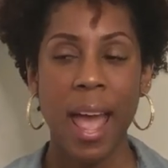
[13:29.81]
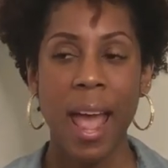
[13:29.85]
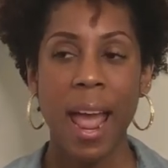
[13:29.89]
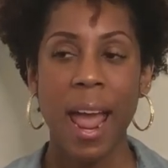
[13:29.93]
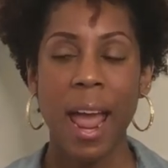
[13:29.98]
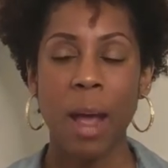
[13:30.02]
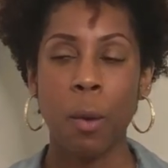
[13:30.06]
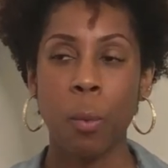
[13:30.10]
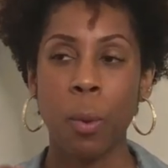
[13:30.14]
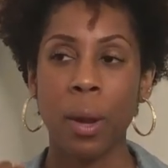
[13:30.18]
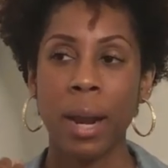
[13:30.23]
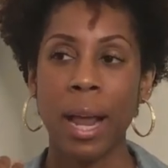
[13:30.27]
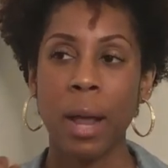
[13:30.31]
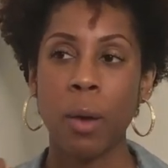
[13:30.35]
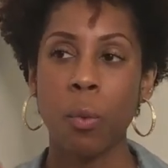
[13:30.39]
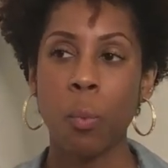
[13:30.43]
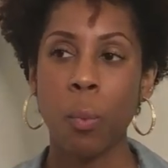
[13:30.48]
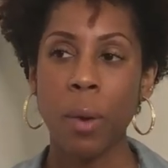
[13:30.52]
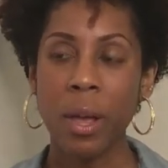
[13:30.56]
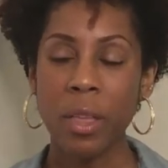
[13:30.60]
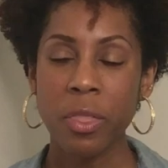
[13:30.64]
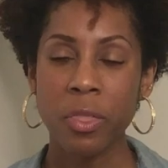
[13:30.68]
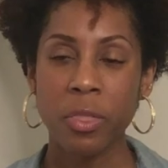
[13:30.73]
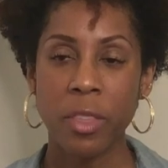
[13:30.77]
And when I
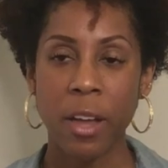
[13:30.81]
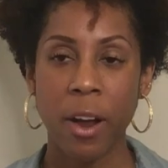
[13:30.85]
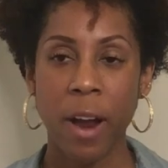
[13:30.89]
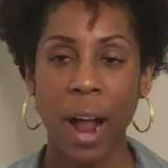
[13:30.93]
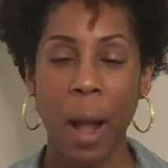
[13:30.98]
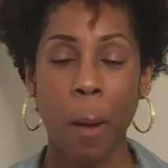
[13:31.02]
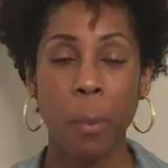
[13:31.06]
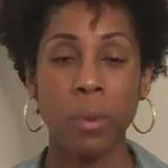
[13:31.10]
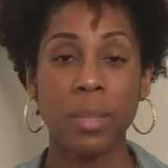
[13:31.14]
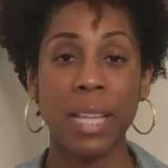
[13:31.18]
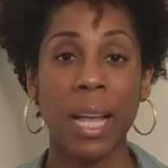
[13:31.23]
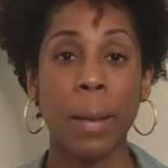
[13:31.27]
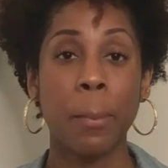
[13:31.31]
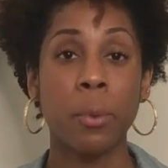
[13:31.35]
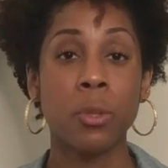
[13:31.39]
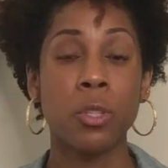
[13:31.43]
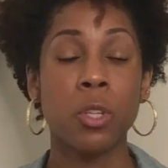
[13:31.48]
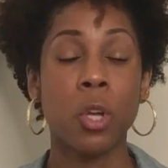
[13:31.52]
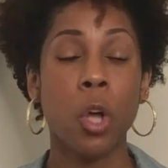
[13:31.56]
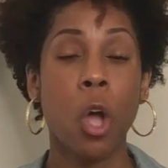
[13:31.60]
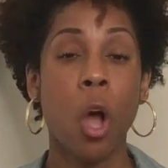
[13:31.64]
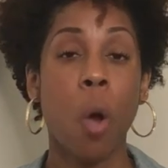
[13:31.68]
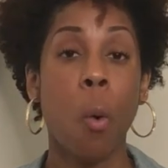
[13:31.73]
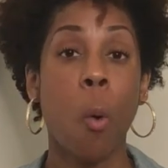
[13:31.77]
went there, I was able to
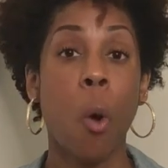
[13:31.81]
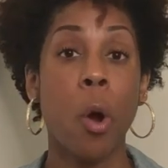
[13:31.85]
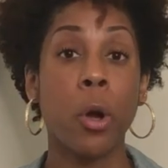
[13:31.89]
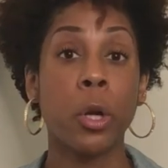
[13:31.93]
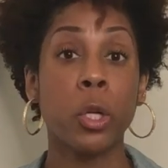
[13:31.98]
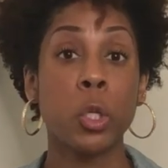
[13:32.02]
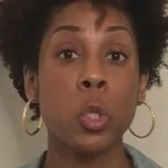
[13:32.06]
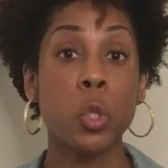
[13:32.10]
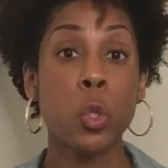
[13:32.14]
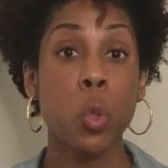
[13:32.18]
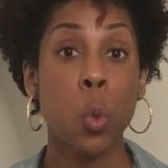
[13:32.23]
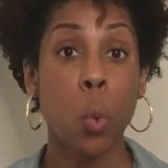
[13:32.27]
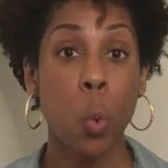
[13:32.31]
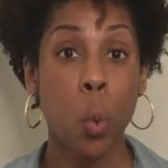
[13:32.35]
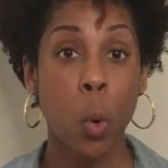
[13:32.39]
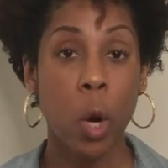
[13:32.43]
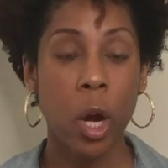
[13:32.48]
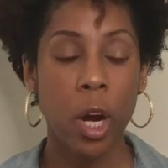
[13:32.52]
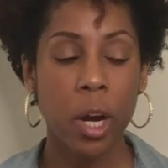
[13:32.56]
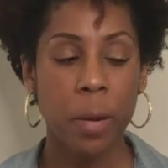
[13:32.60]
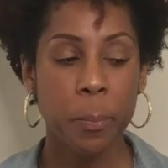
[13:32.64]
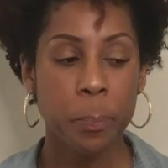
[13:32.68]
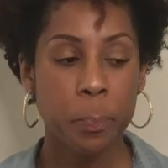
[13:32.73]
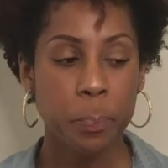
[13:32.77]
go on a
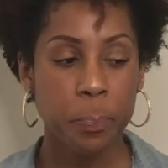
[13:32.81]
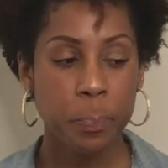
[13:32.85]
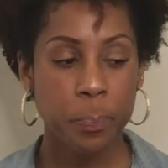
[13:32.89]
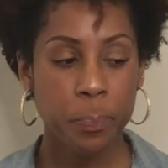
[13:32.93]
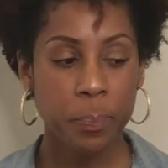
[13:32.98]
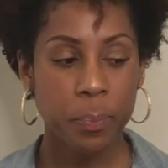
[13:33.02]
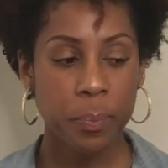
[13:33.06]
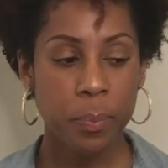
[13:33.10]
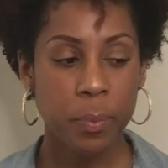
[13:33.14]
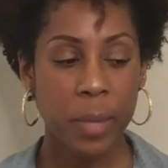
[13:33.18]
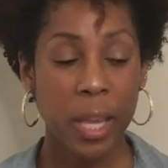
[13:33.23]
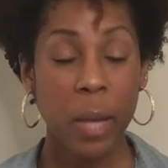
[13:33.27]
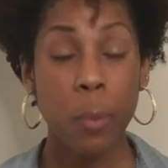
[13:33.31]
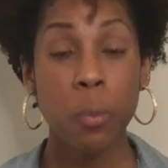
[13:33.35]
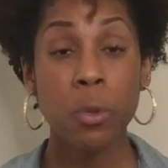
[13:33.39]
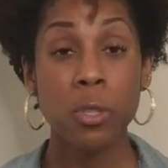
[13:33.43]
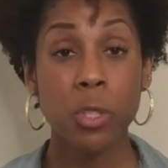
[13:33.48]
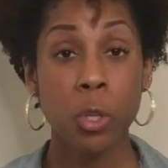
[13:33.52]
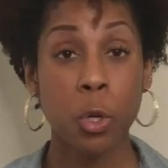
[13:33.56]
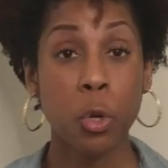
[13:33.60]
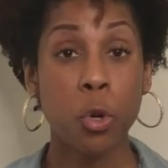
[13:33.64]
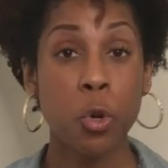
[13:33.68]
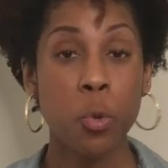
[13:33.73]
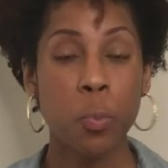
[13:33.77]
tour. It was a
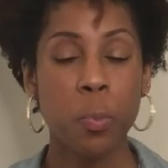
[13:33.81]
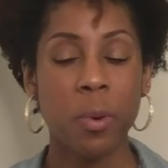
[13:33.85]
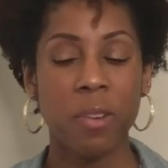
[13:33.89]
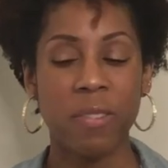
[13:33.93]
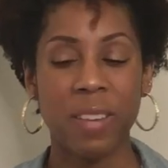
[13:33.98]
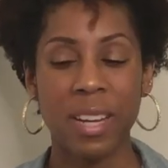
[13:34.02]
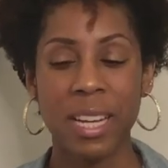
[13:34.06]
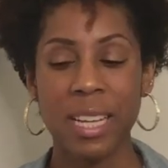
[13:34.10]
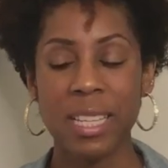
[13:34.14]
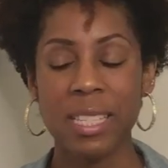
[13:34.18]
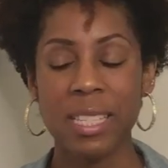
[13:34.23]
group of us.